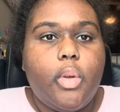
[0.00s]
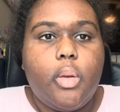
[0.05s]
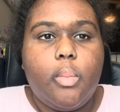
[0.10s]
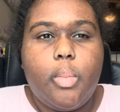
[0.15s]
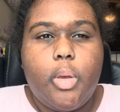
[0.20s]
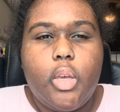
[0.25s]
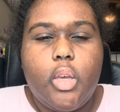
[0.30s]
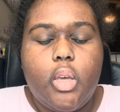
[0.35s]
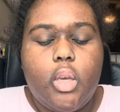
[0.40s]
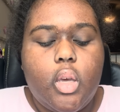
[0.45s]

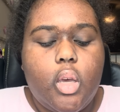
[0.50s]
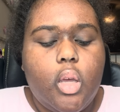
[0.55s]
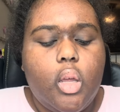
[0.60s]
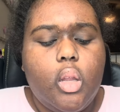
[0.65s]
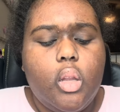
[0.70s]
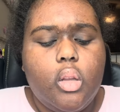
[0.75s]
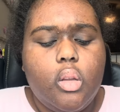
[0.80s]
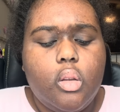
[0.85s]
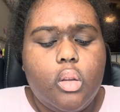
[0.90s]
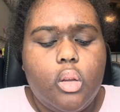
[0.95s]
pink,
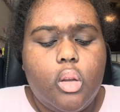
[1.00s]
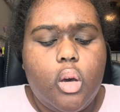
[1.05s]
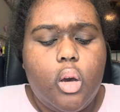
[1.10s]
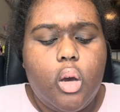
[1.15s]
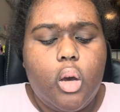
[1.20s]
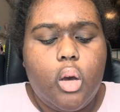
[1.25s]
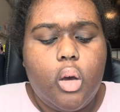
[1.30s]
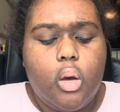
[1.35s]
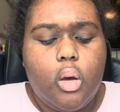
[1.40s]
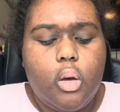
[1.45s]
and
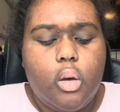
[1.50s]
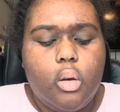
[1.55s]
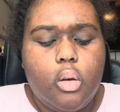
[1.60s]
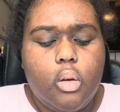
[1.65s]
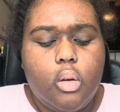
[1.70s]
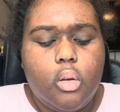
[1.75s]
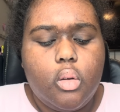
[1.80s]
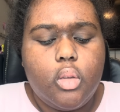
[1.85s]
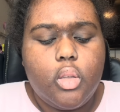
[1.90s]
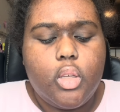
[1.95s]

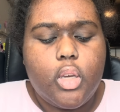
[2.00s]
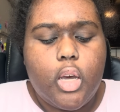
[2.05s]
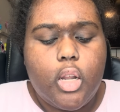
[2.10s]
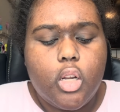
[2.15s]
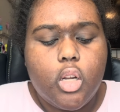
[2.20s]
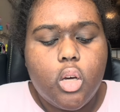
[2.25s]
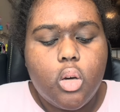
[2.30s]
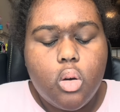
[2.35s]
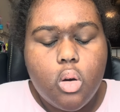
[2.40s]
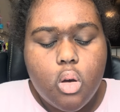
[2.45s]

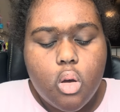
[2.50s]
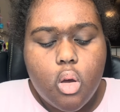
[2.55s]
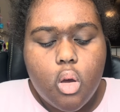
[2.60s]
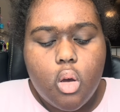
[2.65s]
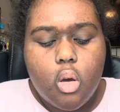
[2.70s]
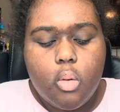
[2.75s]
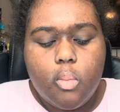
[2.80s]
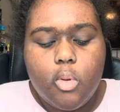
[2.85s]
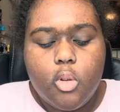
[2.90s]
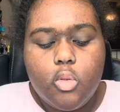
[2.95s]
yellow.
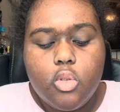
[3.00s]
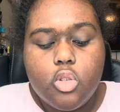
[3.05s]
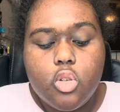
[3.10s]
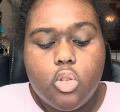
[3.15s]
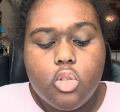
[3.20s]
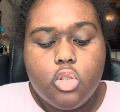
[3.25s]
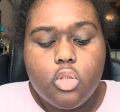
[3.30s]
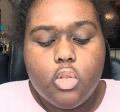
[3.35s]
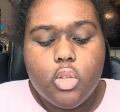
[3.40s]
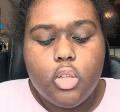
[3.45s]
Blue is
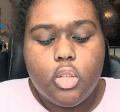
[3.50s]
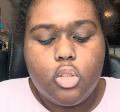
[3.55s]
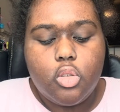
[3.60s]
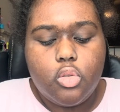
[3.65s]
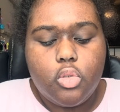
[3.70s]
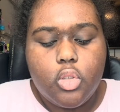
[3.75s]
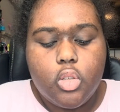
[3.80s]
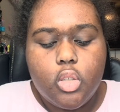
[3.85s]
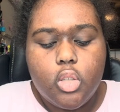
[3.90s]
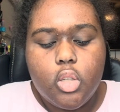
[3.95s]
also
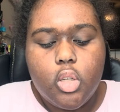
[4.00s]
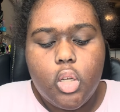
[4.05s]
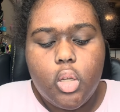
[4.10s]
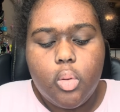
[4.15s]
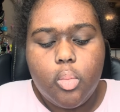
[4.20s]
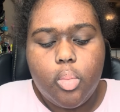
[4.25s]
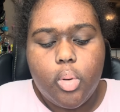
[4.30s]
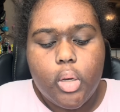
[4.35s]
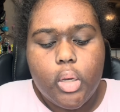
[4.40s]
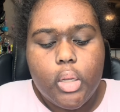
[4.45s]
included in it,
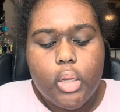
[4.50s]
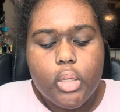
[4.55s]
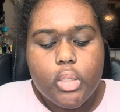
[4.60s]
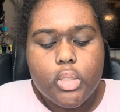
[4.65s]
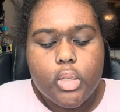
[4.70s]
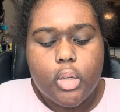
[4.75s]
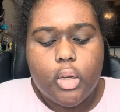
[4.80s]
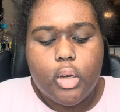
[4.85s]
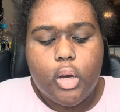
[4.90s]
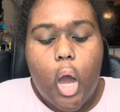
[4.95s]
but it's
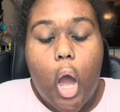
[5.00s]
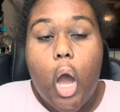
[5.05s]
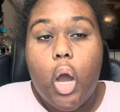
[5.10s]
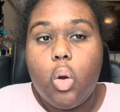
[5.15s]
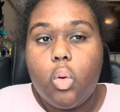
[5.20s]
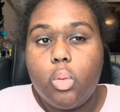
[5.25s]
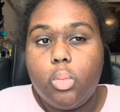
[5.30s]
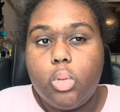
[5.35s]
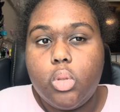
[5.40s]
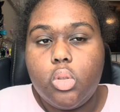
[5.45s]
like a
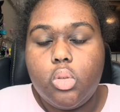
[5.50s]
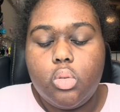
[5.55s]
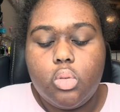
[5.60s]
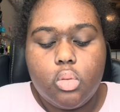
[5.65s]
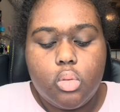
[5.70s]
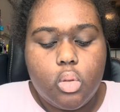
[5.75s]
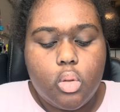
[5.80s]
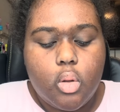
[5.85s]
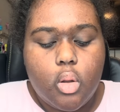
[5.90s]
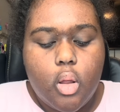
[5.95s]
aqua blue.
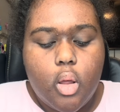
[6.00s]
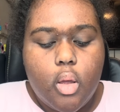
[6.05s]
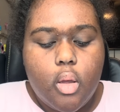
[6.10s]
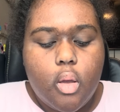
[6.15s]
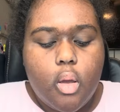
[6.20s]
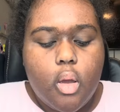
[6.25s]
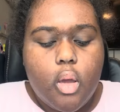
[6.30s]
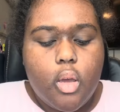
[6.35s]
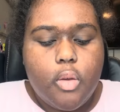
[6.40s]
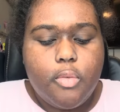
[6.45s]

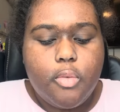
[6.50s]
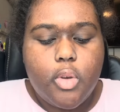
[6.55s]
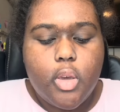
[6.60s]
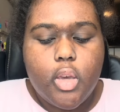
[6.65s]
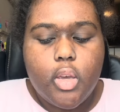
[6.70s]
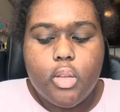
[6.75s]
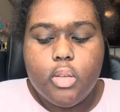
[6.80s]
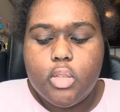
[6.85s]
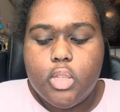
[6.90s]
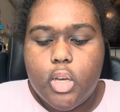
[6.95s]
If you
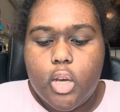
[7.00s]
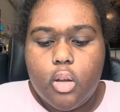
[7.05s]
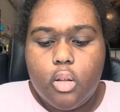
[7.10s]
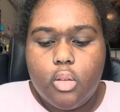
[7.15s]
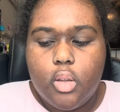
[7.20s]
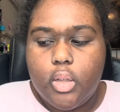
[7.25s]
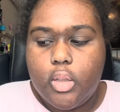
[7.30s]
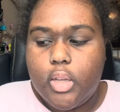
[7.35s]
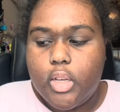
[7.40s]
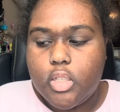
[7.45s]
can't tell,
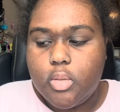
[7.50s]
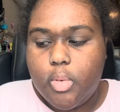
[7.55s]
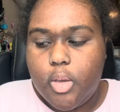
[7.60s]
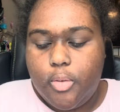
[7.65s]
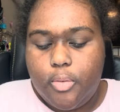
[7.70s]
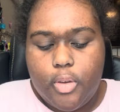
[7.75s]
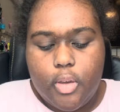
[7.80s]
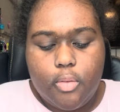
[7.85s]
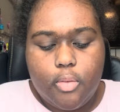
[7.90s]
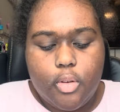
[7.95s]
like, that's my
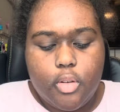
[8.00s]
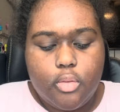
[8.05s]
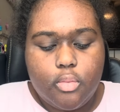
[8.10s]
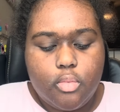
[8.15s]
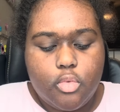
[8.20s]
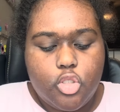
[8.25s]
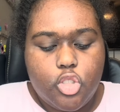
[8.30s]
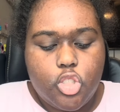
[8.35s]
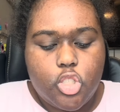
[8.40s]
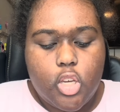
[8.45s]
favorite
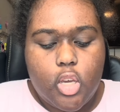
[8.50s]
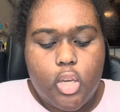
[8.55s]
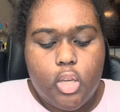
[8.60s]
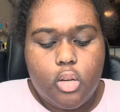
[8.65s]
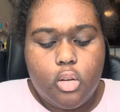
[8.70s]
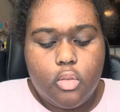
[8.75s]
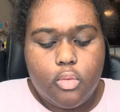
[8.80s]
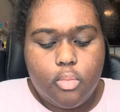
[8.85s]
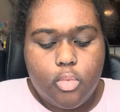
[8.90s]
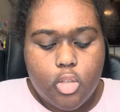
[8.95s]
shade
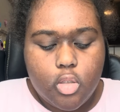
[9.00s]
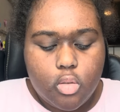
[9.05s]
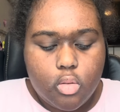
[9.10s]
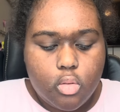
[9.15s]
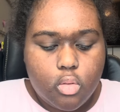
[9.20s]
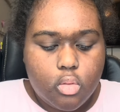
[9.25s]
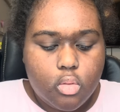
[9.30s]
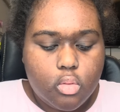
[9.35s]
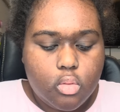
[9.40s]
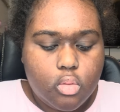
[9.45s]
of blue.
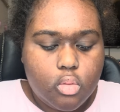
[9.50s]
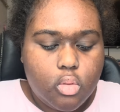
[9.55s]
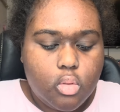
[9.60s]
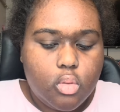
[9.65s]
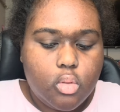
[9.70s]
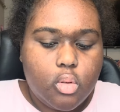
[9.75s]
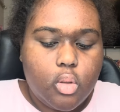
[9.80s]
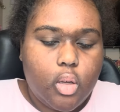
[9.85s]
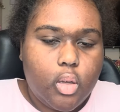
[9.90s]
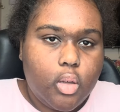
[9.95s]

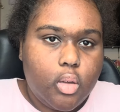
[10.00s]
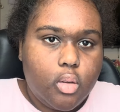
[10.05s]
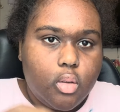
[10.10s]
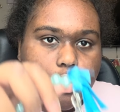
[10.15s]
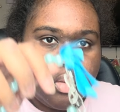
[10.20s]
Like,